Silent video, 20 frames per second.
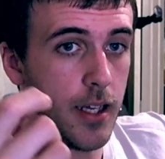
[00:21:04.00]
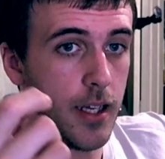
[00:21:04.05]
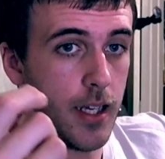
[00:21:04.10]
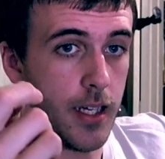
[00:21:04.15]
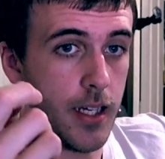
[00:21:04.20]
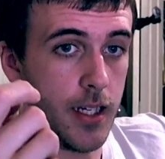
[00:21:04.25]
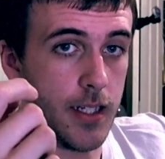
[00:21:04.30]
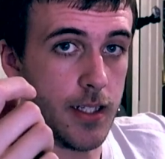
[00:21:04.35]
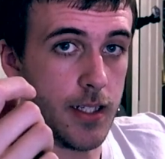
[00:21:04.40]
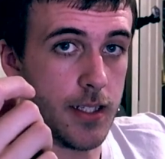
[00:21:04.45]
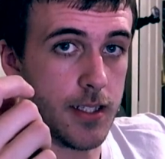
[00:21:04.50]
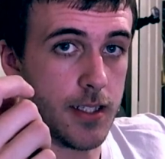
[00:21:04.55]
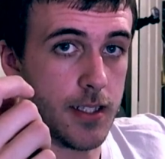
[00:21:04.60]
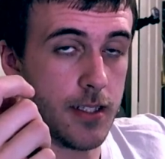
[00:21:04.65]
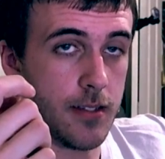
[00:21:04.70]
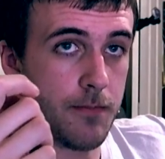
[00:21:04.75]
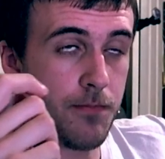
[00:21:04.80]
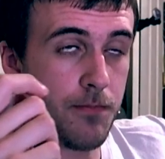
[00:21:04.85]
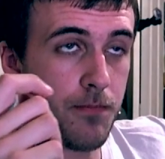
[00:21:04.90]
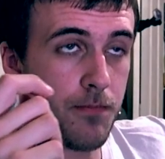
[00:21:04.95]
is
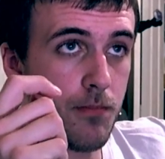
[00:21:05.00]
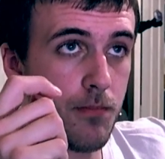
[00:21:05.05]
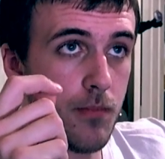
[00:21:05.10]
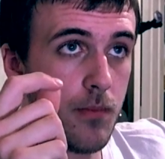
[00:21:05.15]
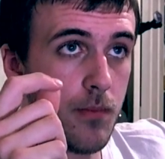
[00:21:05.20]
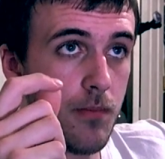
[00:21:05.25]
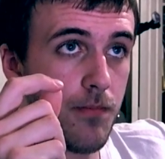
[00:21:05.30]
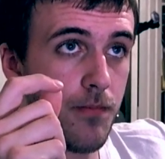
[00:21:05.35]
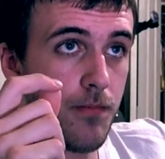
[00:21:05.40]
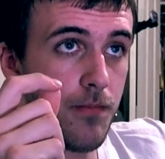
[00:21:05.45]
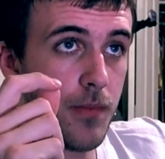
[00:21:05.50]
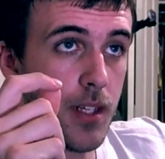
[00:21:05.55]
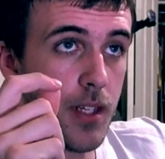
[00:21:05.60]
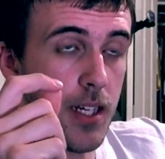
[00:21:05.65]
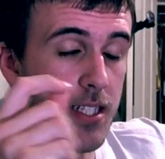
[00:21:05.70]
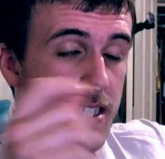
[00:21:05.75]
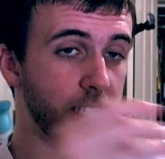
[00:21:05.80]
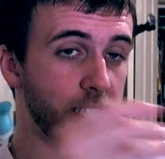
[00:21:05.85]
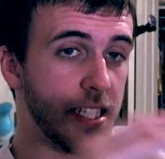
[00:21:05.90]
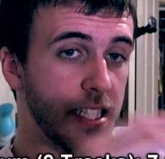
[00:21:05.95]

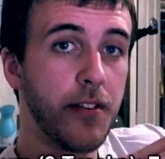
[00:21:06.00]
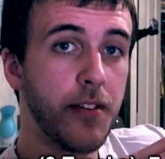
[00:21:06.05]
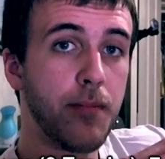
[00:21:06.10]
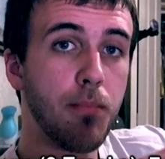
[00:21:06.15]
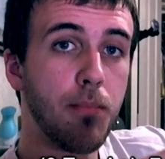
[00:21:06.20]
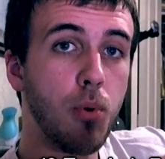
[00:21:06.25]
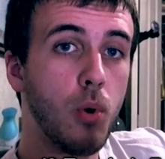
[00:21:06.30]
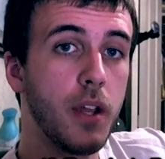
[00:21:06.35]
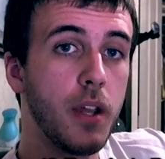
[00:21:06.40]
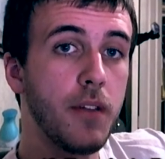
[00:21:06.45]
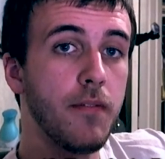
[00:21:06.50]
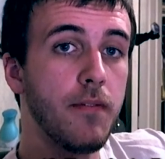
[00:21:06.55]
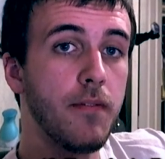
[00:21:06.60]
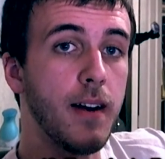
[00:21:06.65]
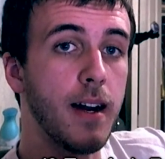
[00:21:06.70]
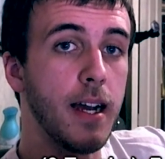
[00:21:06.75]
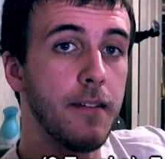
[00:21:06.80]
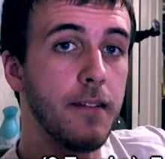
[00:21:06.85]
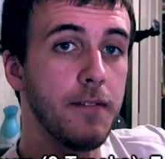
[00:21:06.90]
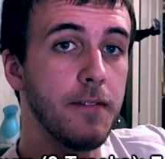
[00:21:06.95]
a
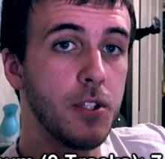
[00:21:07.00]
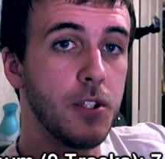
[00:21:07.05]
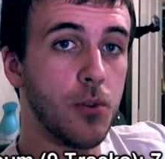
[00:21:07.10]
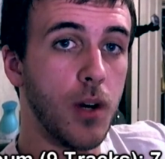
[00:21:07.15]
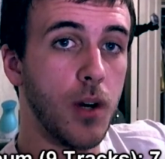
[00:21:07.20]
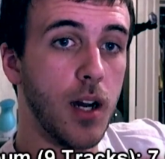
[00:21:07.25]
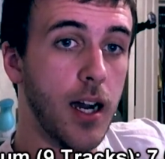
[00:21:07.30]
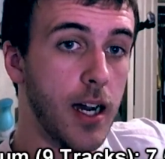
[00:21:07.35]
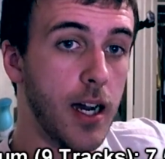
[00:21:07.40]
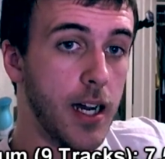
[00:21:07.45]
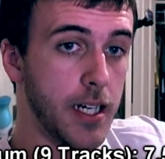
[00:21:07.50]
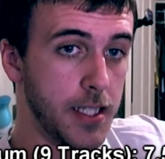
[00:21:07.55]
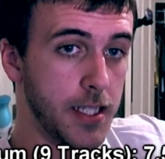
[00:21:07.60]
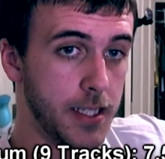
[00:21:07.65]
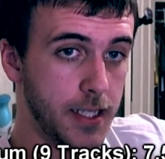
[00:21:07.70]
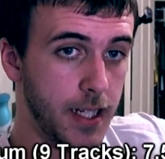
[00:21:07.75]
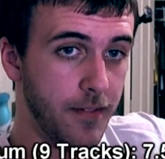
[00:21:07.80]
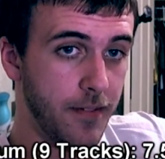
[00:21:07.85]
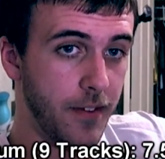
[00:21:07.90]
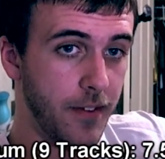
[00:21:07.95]
7.5 to a high
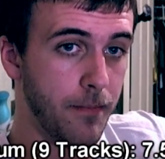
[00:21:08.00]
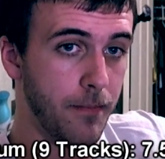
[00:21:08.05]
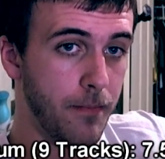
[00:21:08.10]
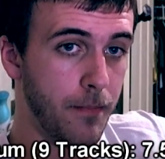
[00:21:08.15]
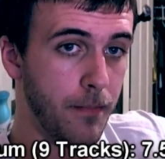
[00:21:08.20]
7.